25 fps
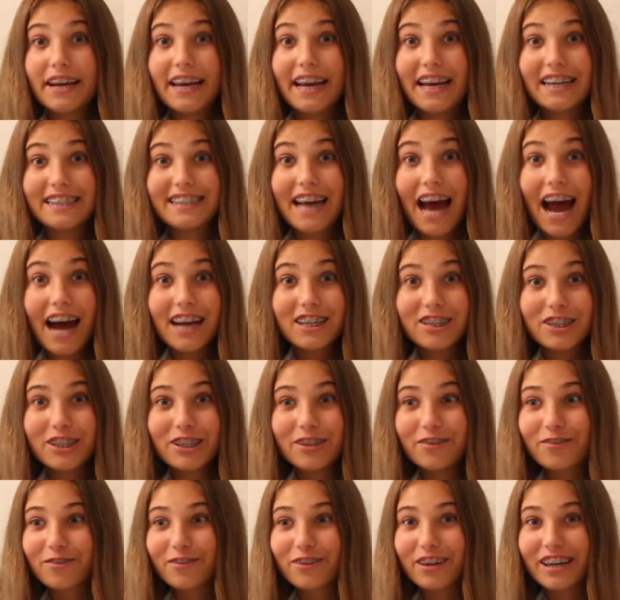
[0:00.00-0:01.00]
It's
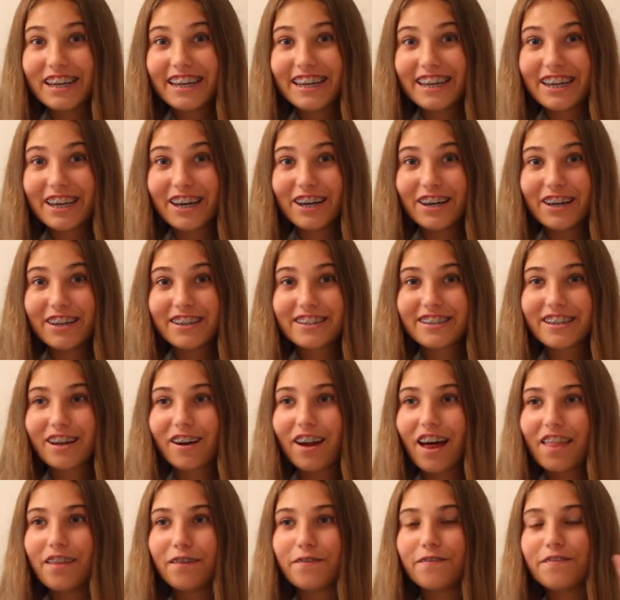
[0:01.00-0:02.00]
actually really good. So
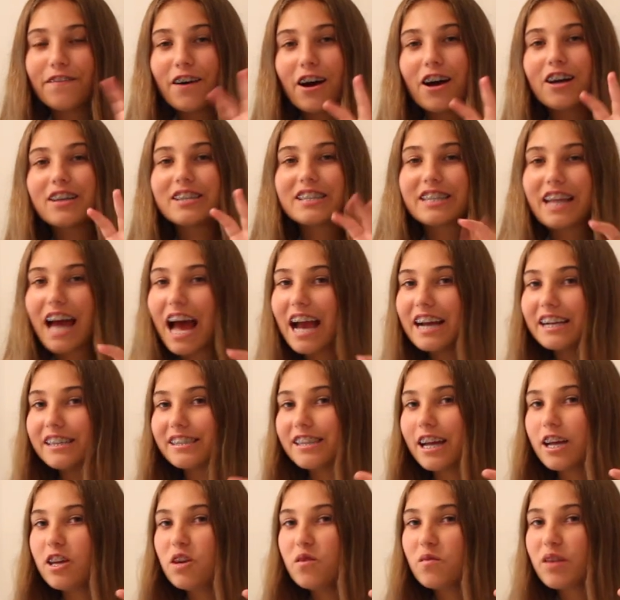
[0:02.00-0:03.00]
like the first
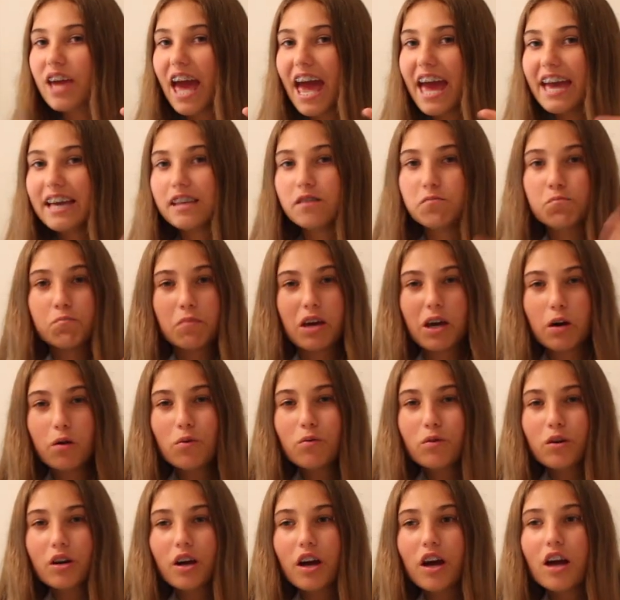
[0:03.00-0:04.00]
taste that you get is
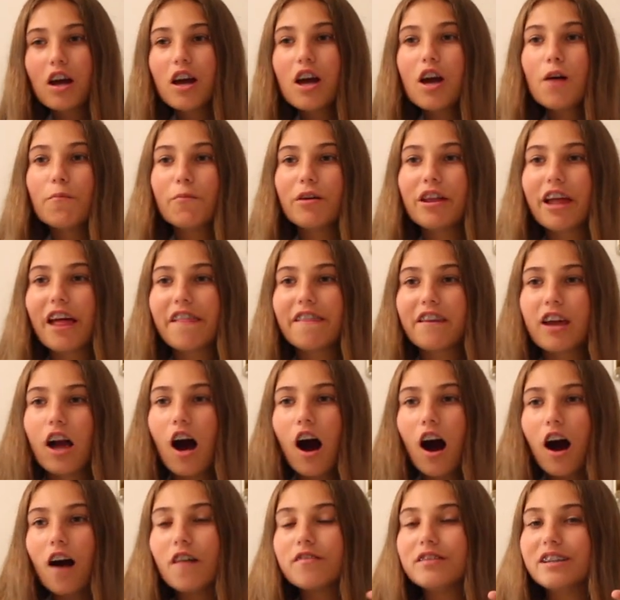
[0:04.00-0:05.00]
milk, but then
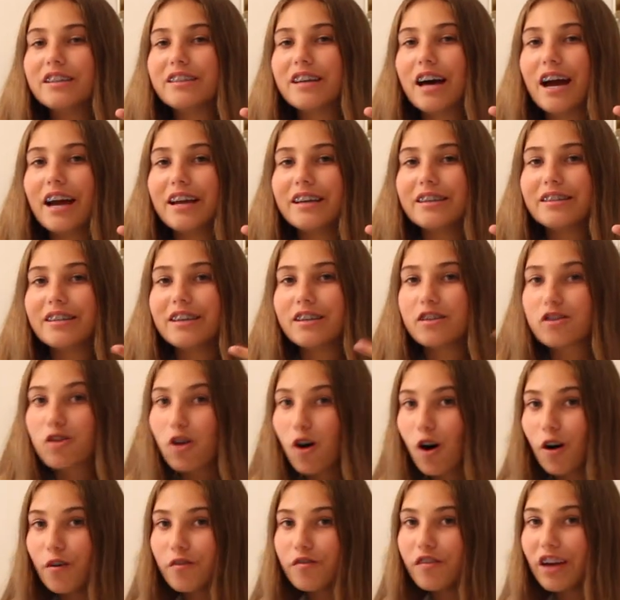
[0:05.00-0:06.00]
the aftertaste is
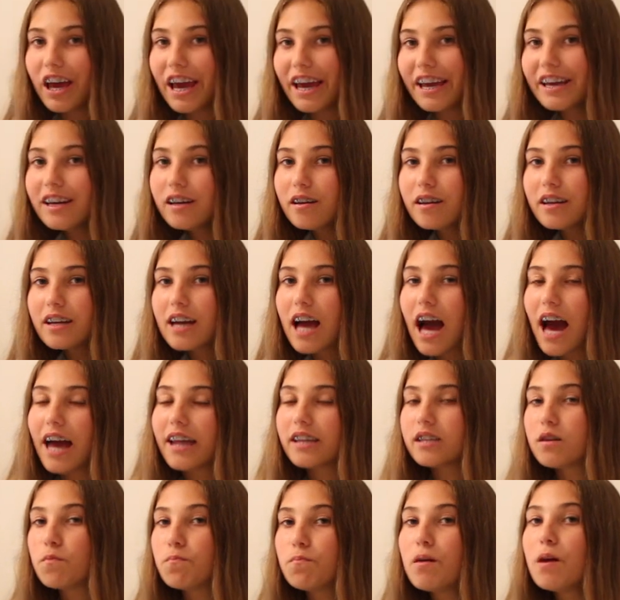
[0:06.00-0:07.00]
coffee.
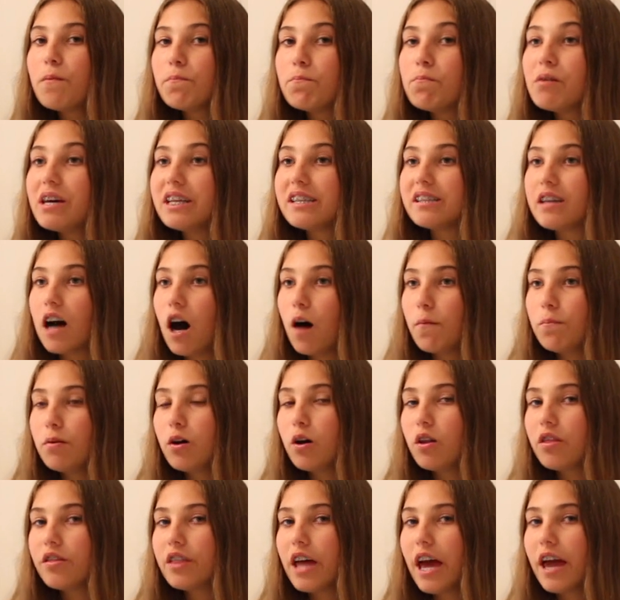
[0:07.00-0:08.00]
And it's a bit bitter,
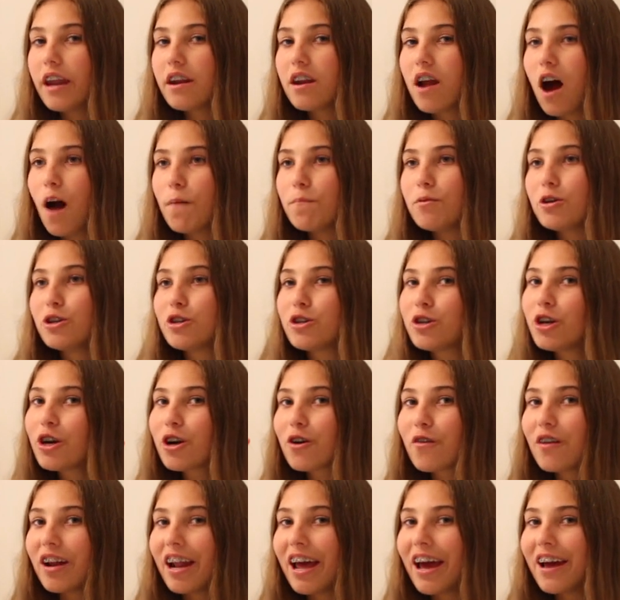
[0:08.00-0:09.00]
but then I put
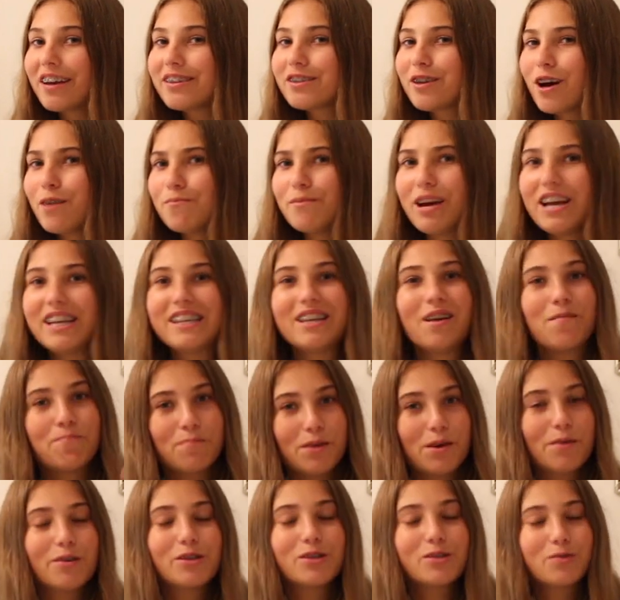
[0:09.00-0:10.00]
sugar in it, so it makes it a
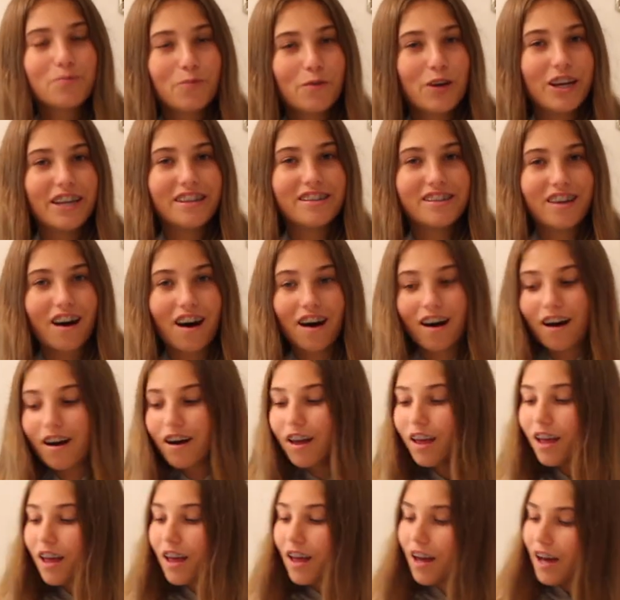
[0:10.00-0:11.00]
bit sweeter.
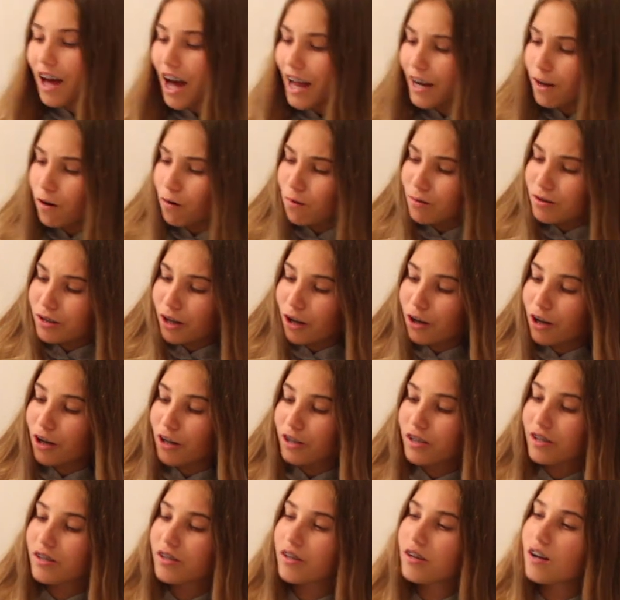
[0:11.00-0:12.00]
And it also
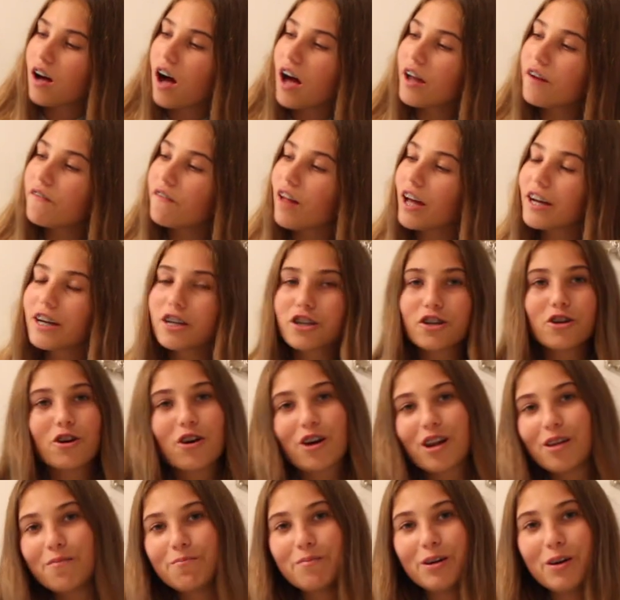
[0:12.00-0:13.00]
looks kind of like a
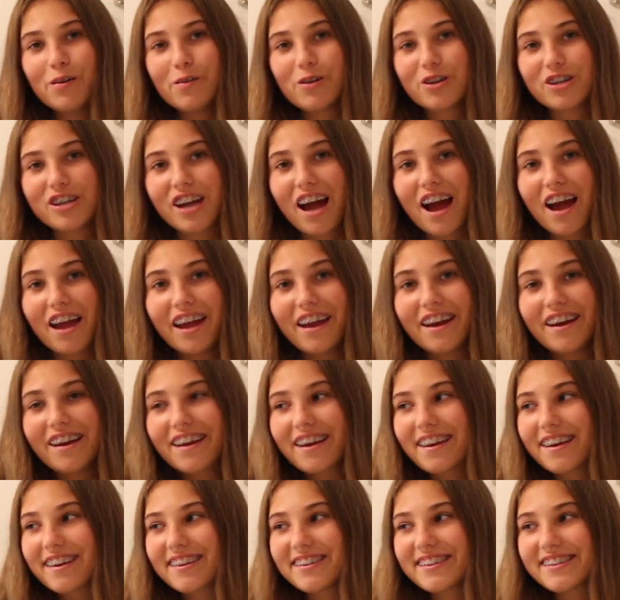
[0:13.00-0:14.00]
chocolate milkshake.